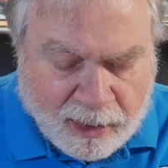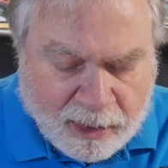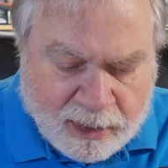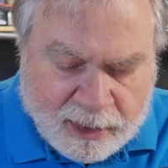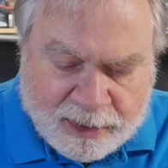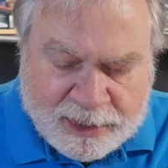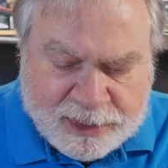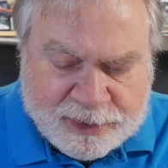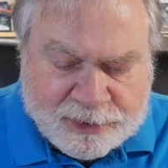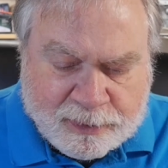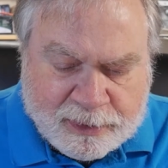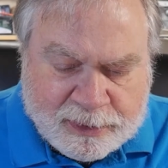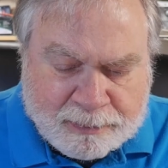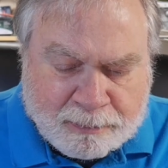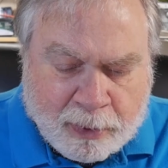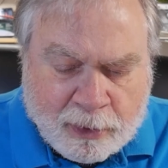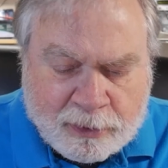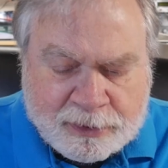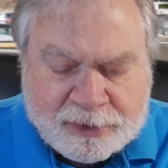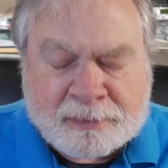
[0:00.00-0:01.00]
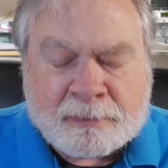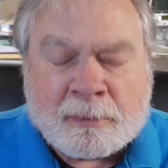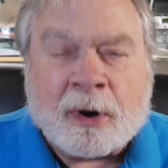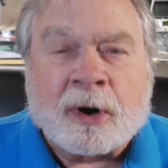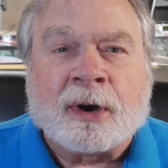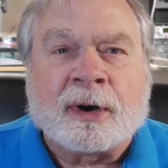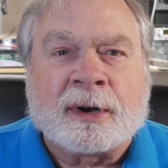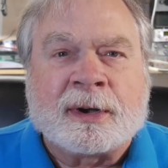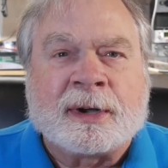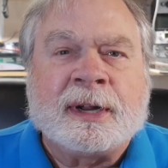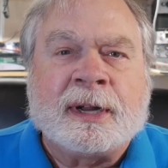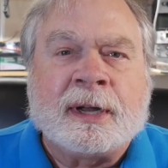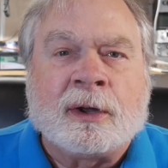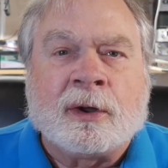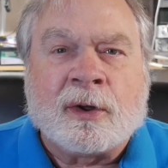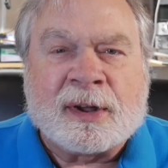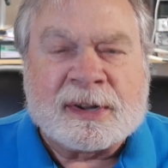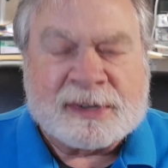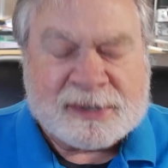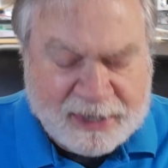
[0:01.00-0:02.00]
This was postmarked in
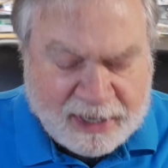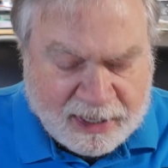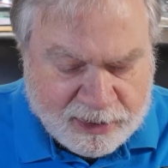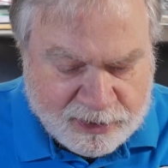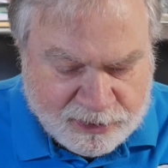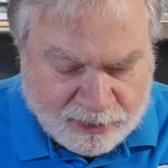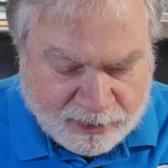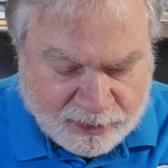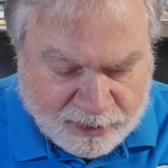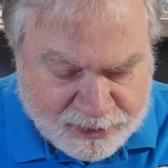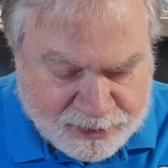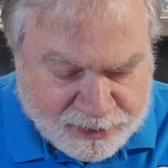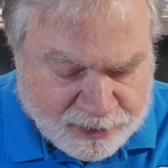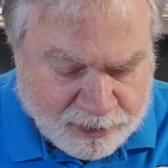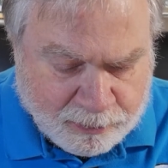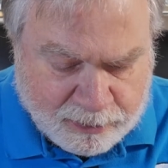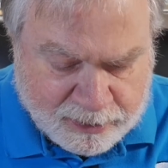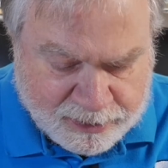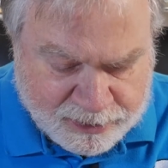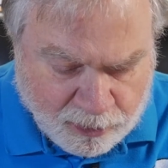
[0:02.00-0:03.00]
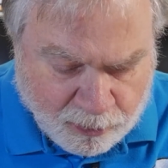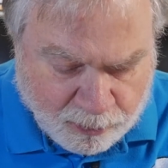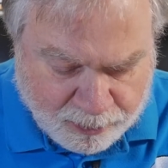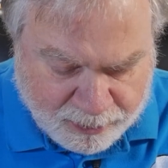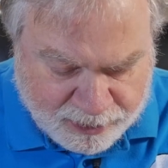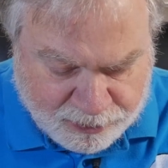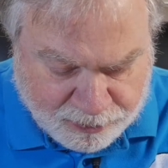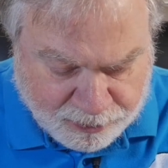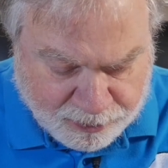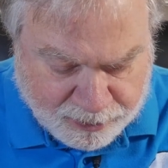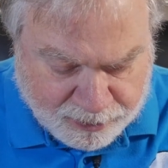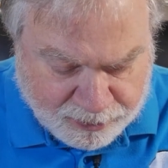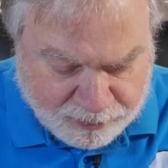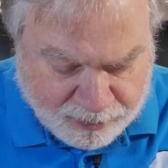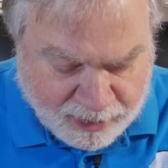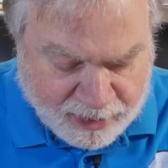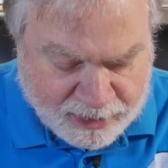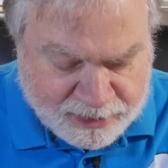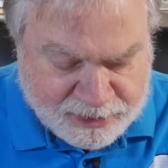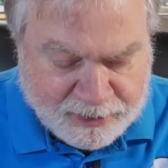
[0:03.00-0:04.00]
Los Angeles, there was no return
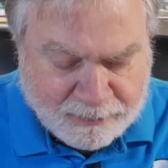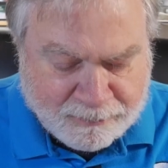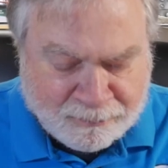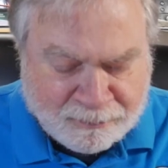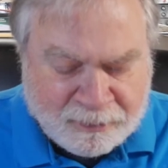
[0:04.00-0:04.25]
address,